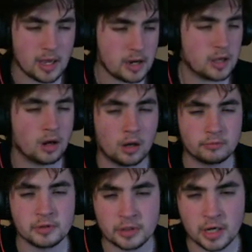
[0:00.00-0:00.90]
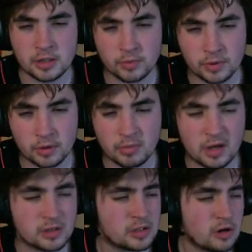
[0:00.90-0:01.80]
any confrontation with them
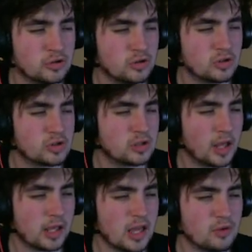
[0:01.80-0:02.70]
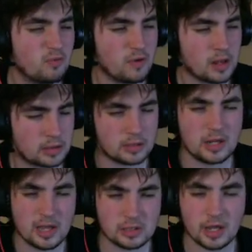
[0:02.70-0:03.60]
because they're just like
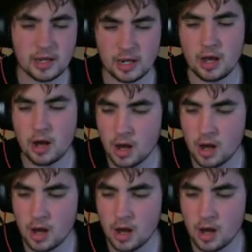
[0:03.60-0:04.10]
it's like